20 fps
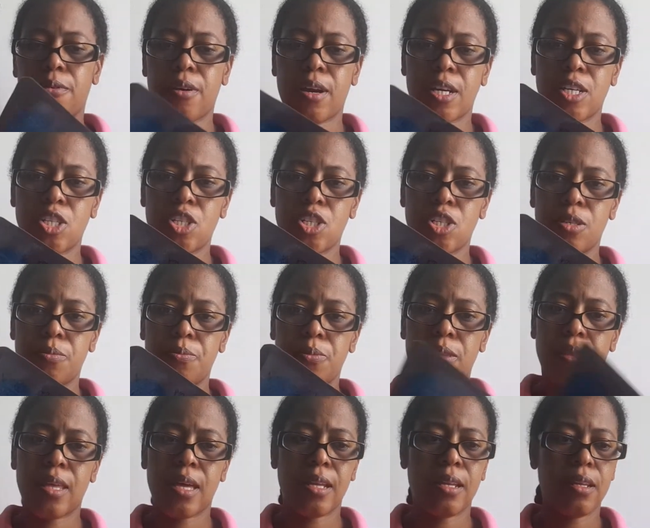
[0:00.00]
I should put
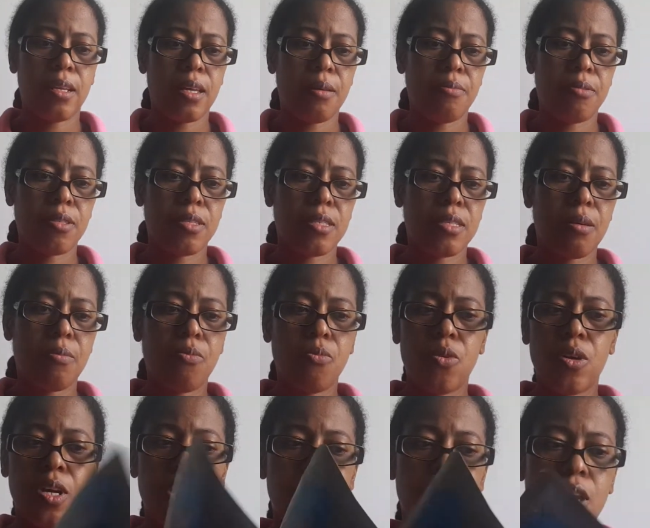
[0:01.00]
that label
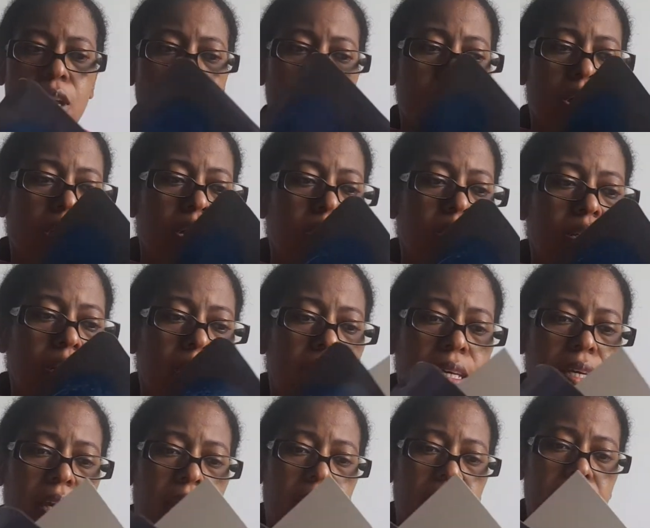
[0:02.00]
somewhere to
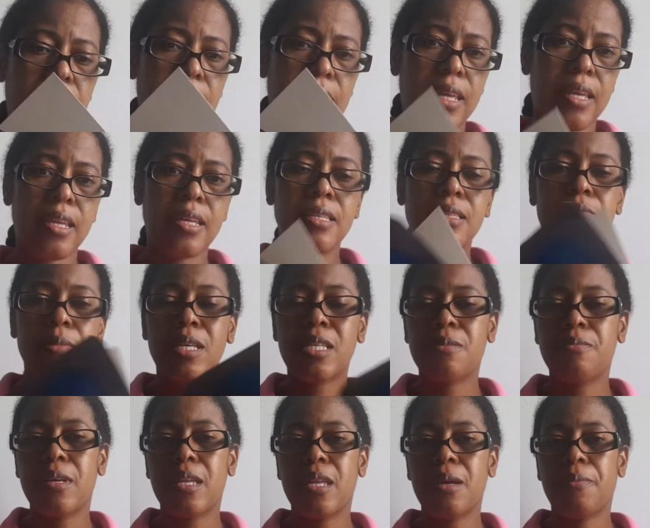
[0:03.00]
indicate that it is mixed
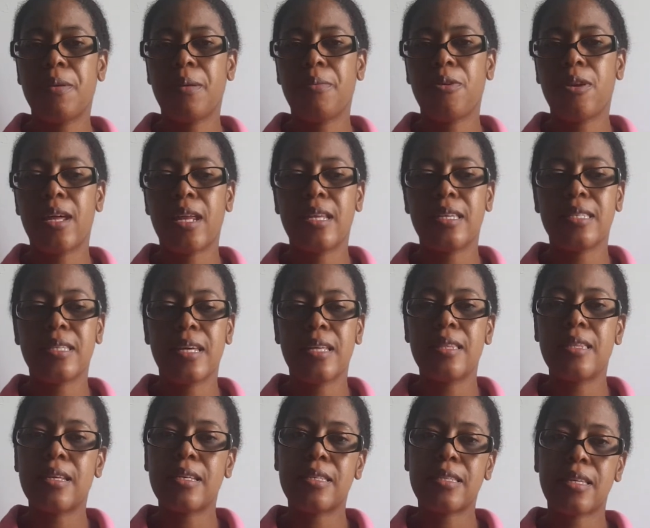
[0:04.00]
media paper that is in
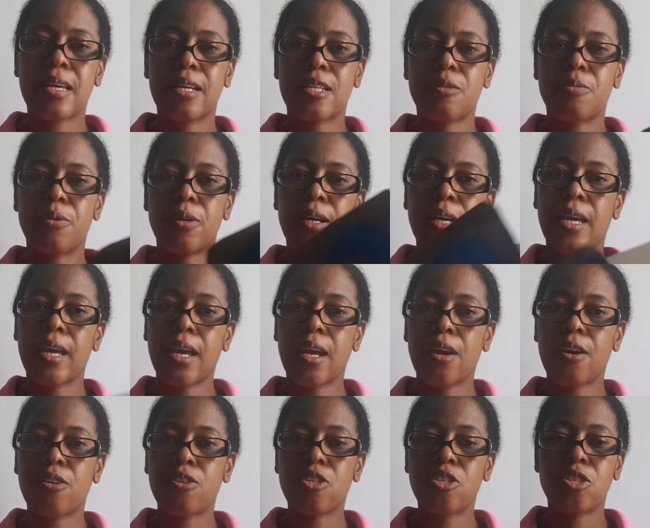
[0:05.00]
this sketchbook
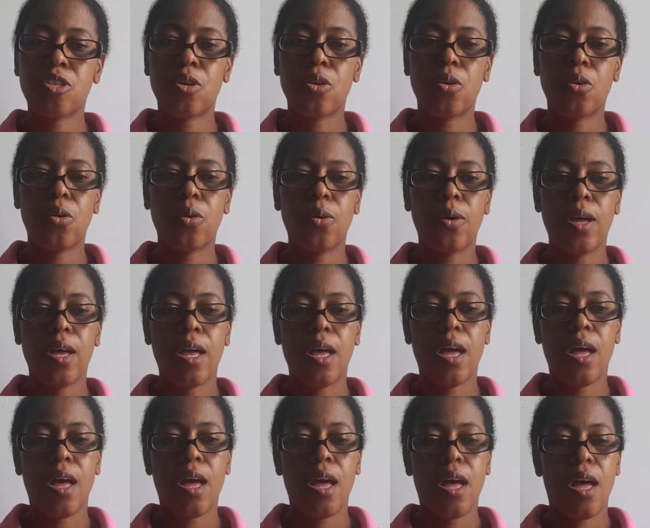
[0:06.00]
here, so
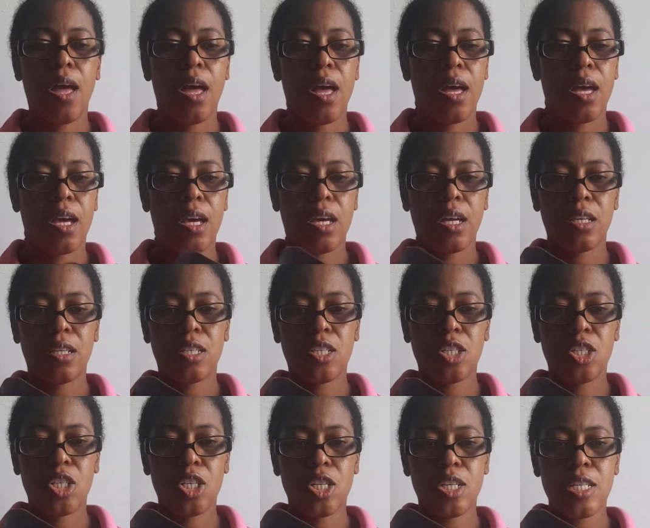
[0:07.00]
it
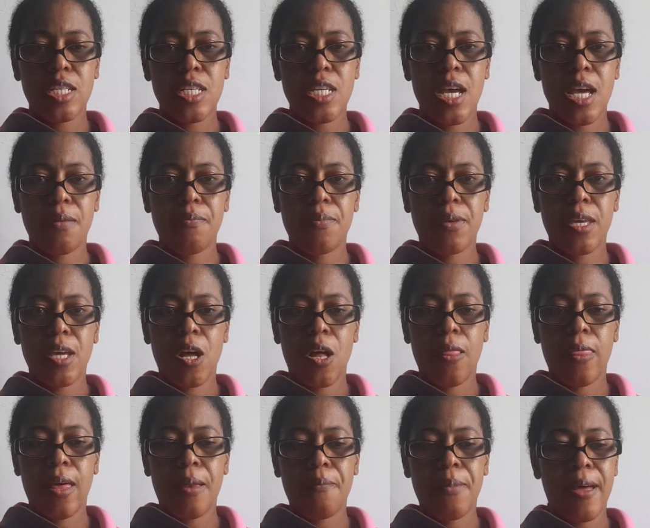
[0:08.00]
should not be all
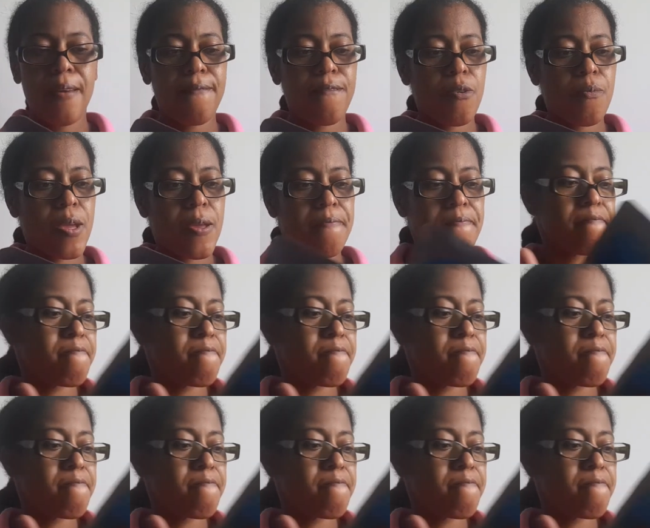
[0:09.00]
that bad for me.